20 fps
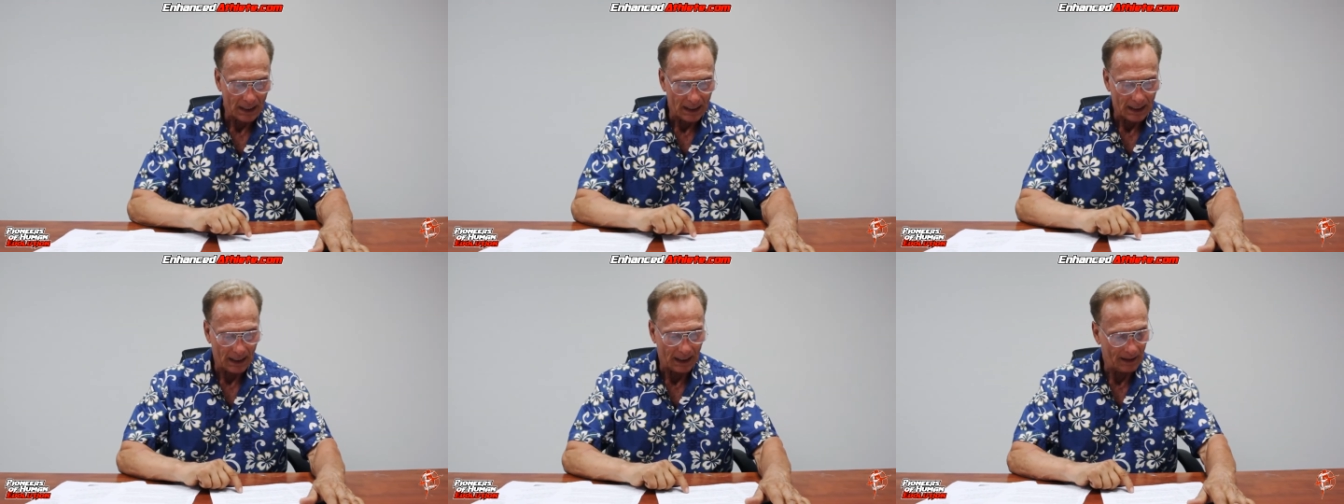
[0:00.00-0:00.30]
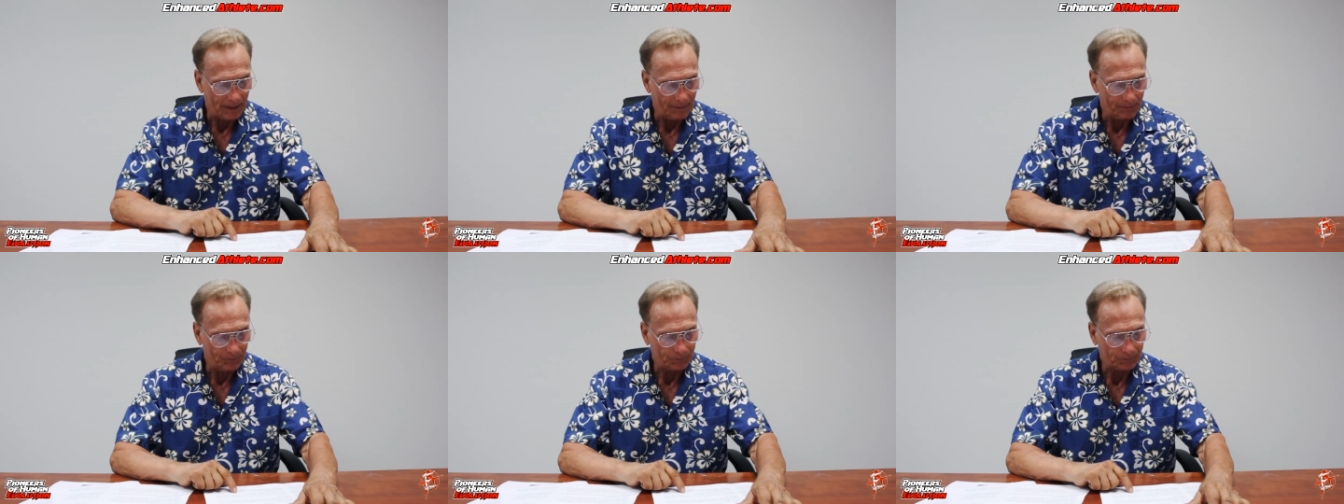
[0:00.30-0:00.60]

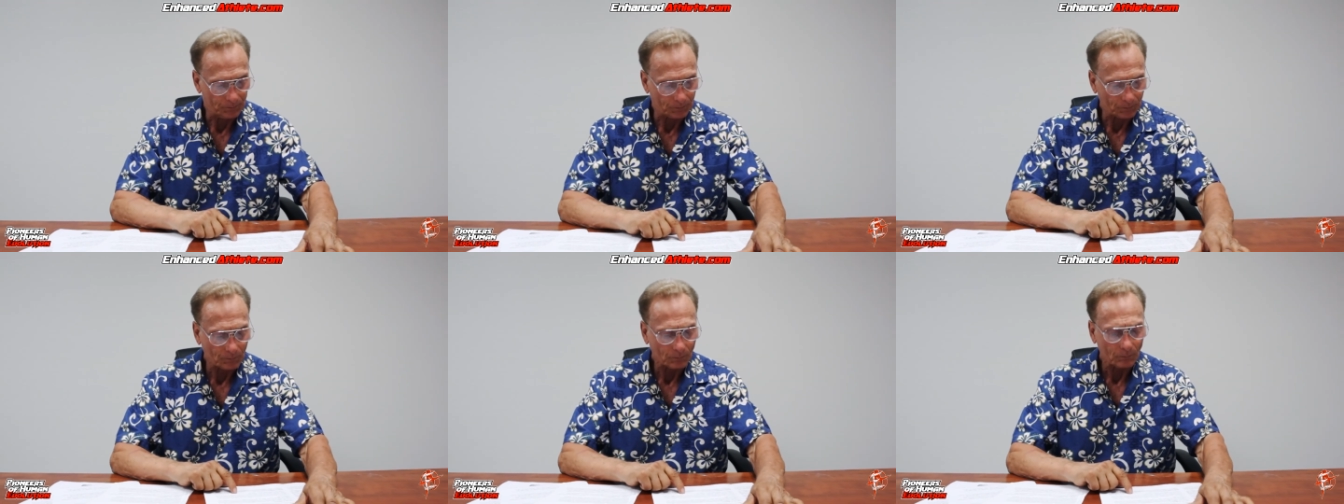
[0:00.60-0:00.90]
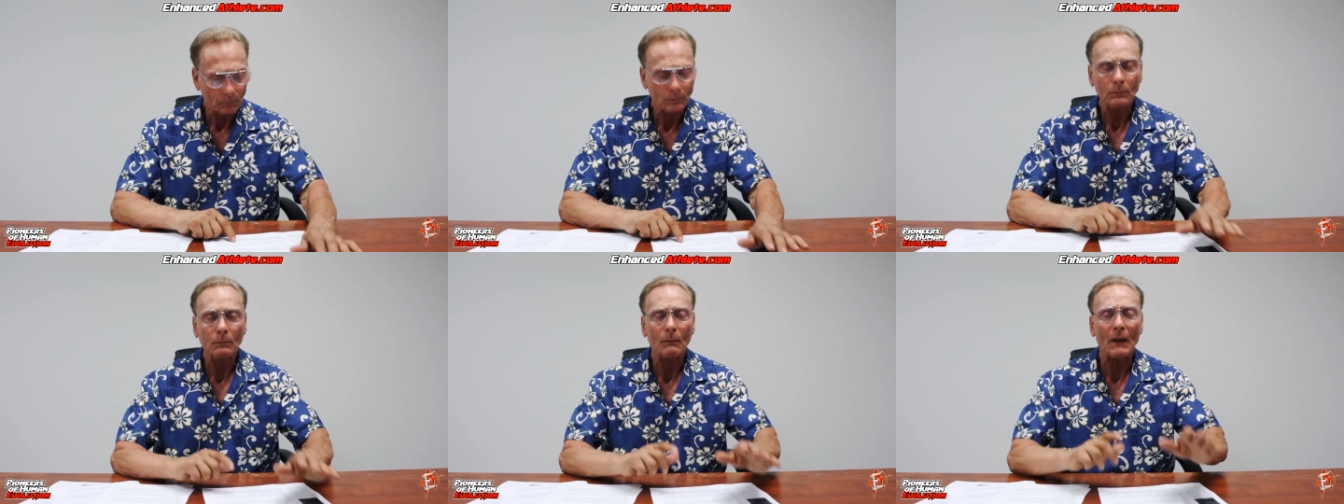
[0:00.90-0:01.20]
I
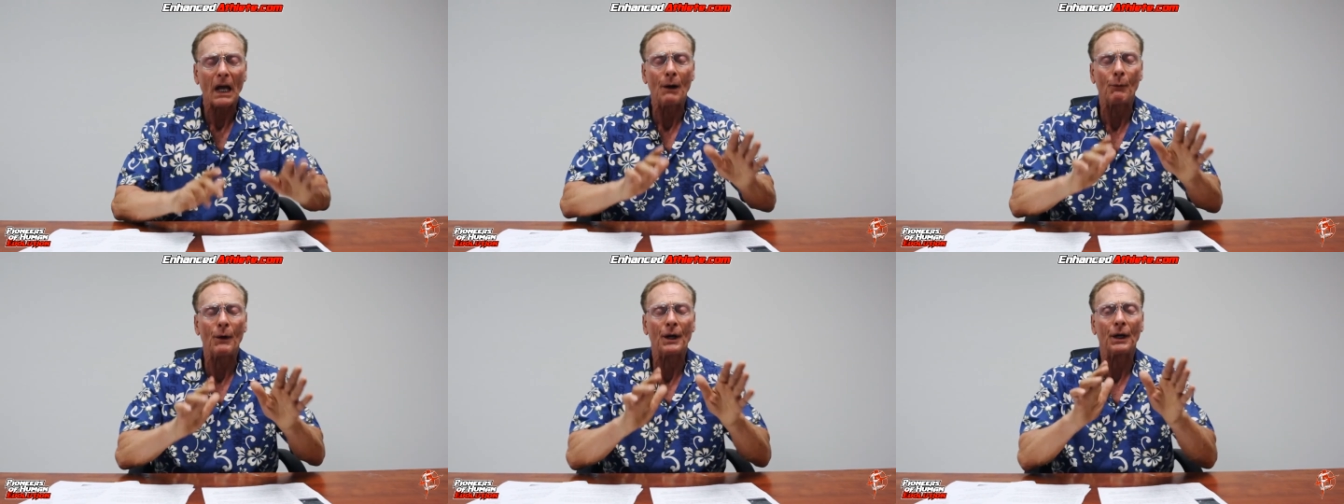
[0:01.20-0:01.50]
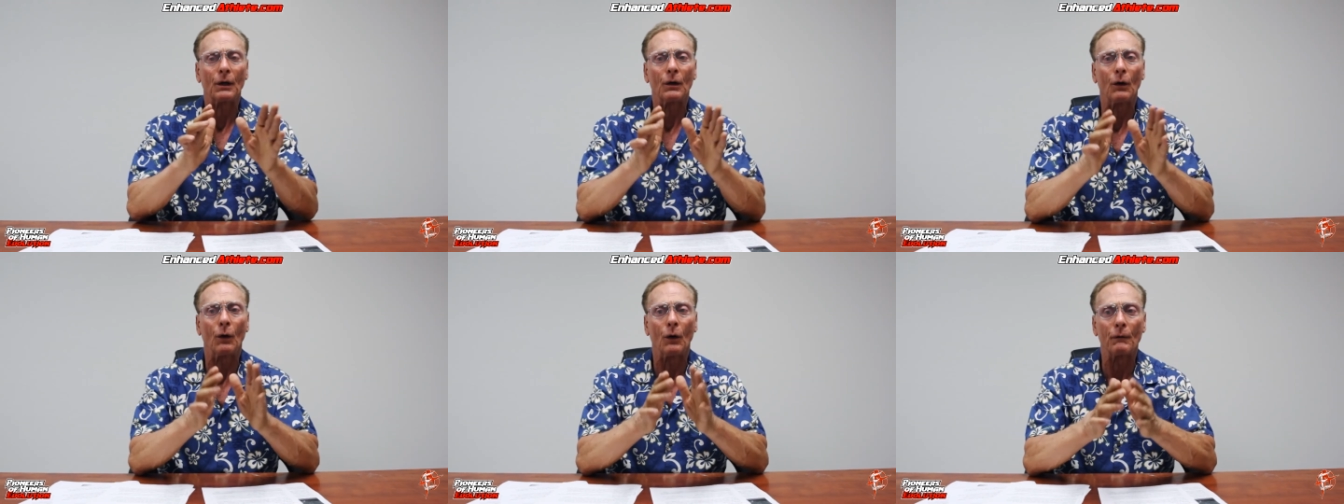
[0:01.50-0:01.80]
want to
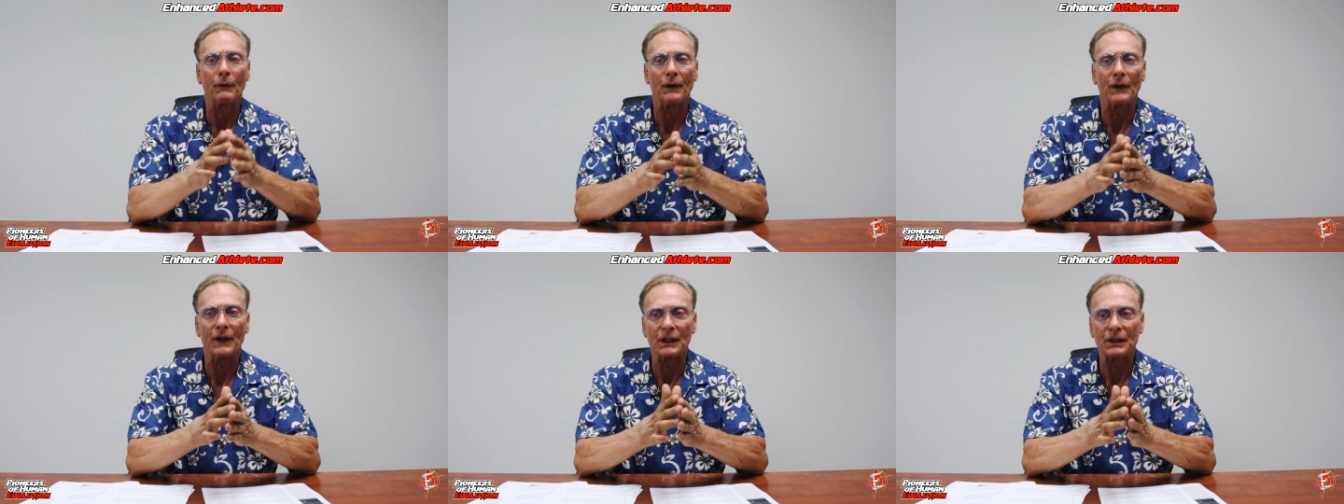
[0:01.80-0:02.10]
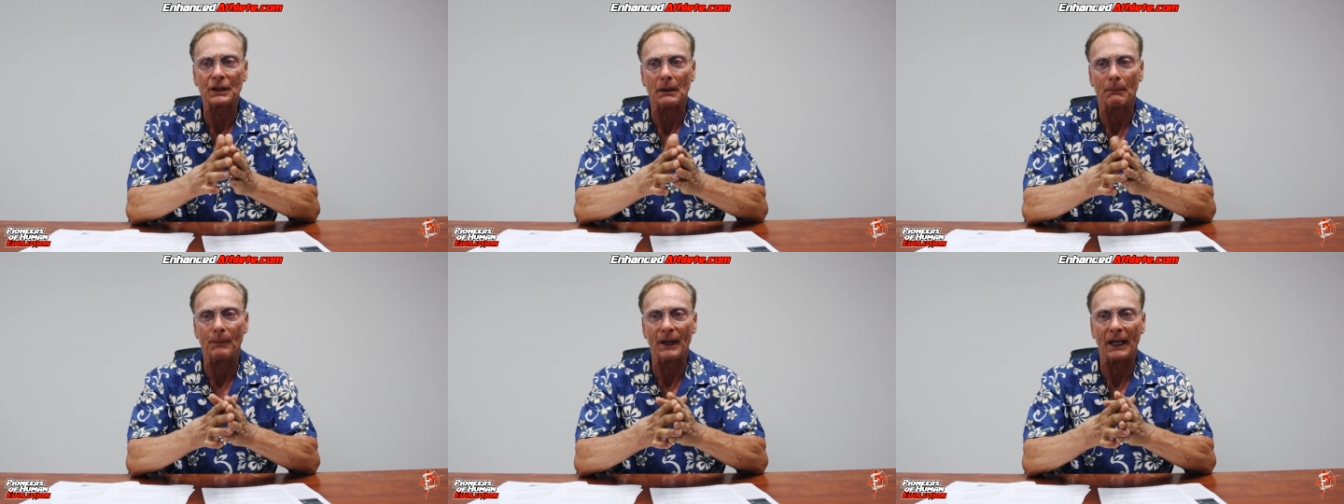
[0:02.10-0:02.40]
go over
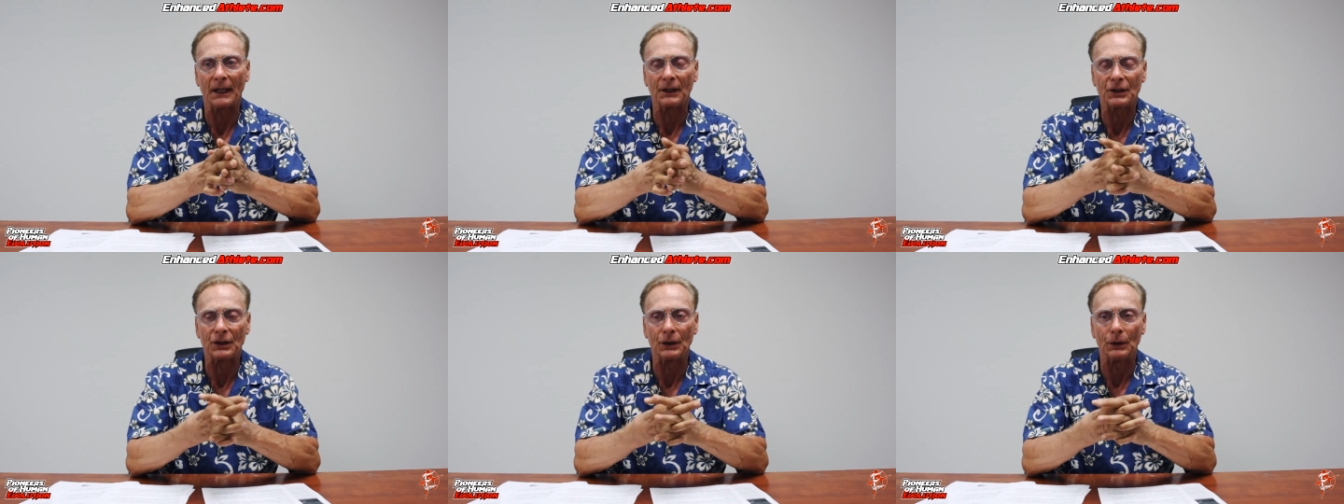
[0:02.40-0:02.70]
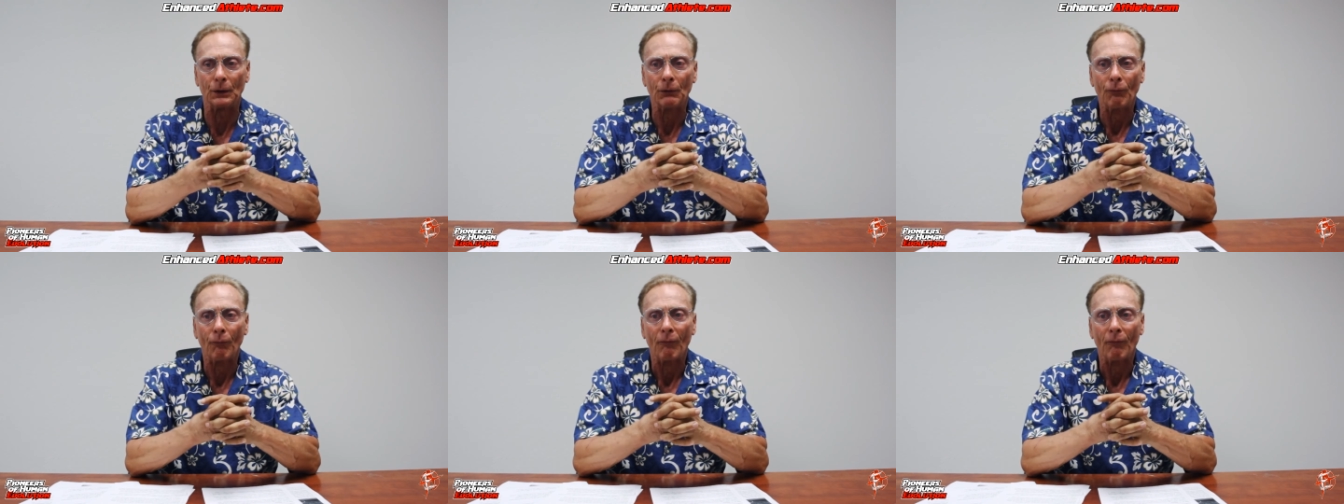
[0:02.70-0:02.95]
this a bit too.